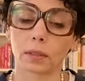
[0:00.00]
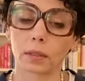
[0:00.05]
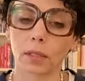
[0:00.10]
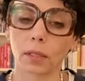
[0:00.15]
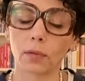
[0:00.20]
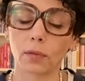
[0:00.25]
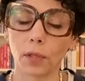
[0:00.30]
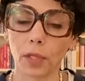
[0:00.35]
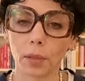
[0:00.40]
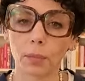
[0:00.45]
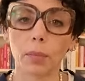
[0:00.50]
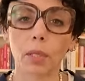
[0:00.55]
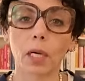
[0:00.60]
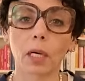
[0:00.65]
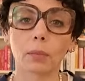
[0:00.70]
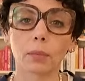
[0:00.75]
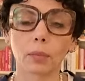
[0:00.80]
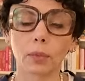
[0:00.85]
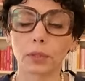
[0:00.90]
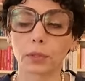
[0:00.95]
of hip
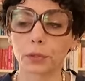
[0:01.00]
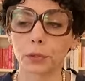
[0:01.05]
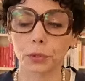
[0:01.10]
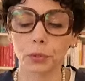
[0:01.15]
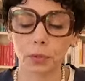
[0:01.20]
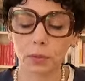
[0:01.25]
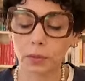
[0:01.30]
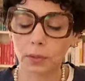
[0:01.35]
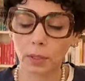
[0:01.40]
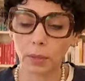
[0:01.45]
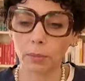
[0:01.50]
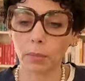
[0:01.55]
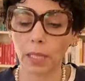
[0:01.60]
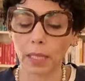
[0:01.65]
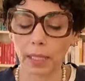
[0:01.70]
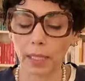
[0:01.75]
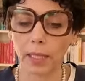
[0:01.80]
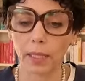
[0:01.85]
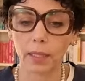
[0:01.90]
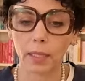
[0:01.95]
hop, which in
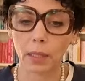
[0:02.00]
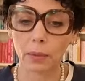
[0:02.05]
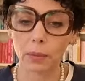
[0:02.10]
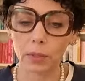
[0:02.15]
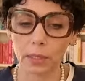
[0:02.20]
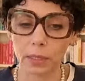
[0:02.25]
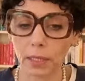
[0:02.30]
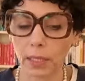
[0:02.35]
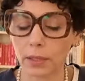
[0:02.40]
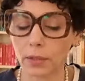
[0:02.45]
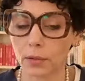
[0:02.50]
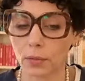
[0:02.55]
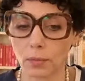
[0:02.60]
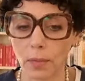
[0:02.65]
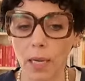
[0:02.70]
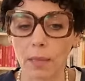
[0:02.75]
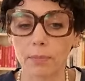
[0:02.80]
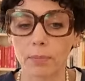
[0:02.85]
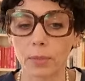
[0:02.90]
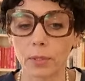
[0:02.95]
my head I would say it's
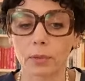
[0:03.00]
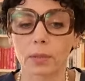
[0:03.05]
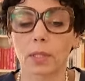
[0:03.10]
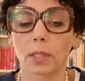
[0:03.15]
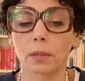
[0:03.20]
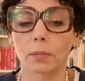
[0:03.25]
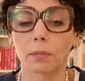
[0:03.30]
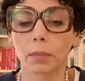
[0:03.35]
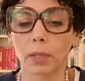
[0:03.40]
rap music.